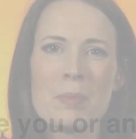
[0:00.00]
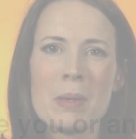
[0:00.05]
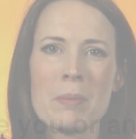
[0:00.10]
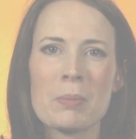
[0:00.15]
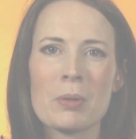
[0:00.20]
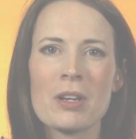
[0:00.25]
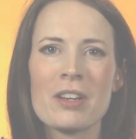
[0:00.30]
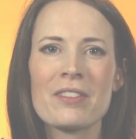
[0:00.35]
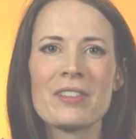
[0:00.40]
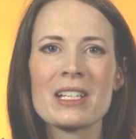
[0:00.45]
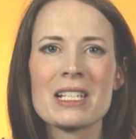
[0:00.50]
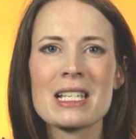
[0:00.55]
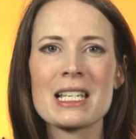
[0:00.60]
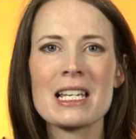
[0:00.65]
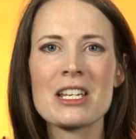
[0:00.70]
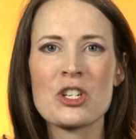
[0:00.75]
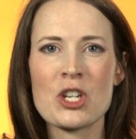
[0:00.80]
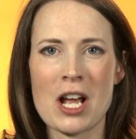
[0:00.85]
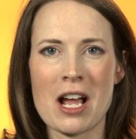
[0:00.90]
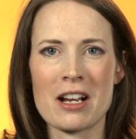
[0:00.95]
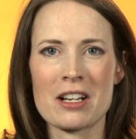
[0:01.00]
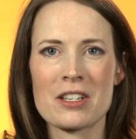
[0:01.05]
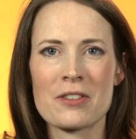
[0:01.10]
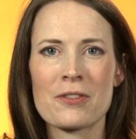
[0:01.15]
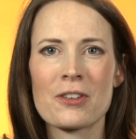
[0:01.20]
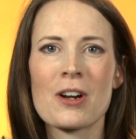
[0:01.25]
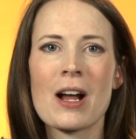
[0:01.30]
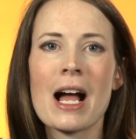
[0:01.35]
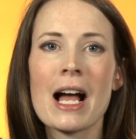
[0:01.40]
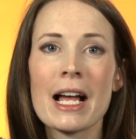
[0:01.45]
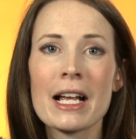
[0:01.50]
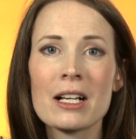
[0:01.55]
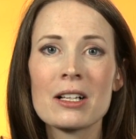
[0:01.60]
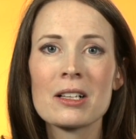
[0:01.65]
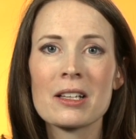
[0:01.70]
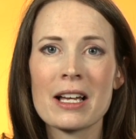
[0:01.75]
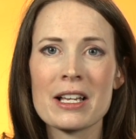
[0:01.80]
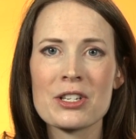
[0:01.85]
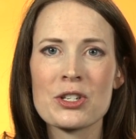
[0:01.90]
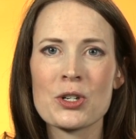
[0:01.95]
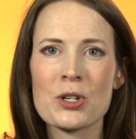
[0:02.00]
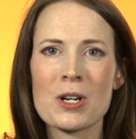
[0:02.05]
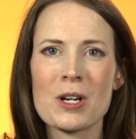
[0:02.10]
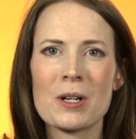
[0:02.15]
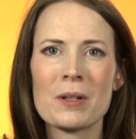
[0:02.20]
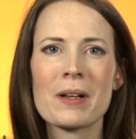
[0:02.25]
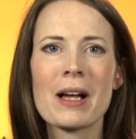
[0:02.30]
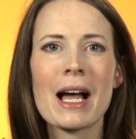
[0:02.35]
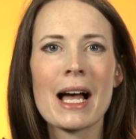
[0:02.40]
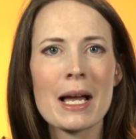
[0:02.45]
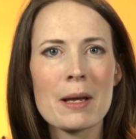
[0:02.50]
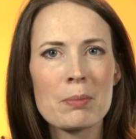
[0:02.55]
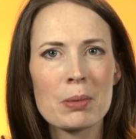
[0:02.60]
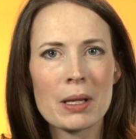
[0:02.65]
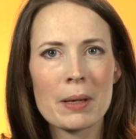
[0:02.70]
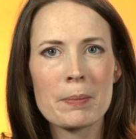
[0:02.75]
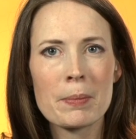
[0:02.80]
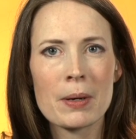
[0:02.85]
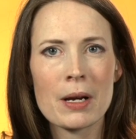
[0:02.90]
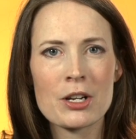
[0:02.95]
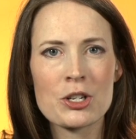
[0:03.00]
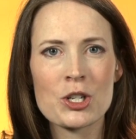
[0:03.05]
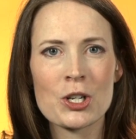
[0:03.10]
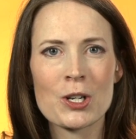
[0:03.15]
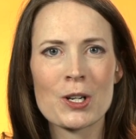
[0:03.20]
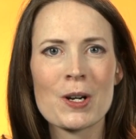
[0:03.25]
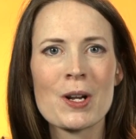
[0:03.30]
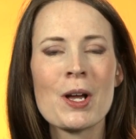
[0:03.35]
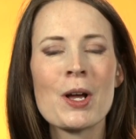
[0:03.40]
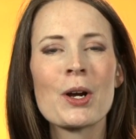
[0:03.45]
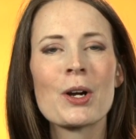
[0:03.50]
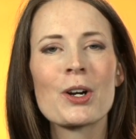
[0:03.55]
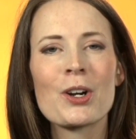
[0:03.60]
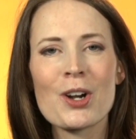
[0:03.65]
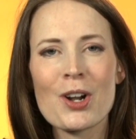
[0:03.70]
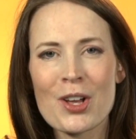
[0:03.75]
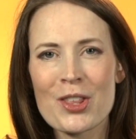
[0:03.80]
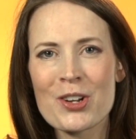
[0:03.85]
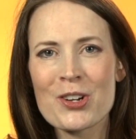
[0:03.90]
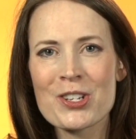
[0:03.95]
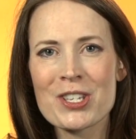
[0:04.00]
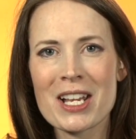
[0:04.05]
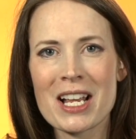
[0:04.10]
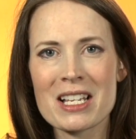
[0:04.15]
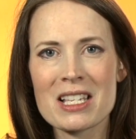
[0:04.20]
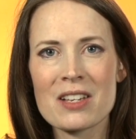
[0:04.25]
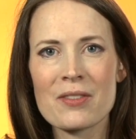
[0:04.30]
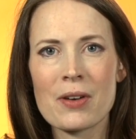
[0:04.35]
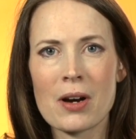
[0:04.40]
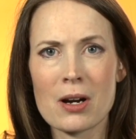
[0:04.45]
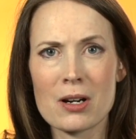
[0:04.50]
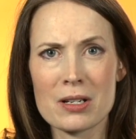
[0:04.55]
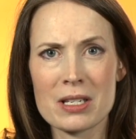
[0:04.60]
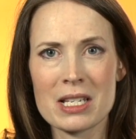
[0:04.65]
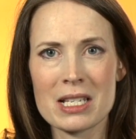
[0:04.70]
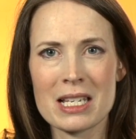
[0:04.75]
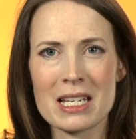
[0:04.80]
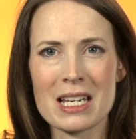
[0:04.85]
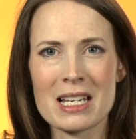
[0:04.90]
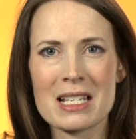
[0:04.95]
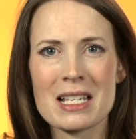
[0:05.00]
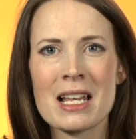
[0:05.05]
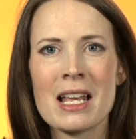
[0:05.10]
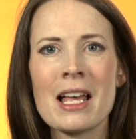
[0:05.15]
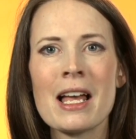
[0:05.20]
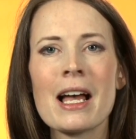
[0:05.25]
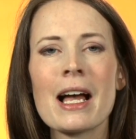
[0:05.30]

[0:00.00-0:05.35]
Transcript: been previously checked for high cholesterol, high blood pressure, or other signs of heart disease,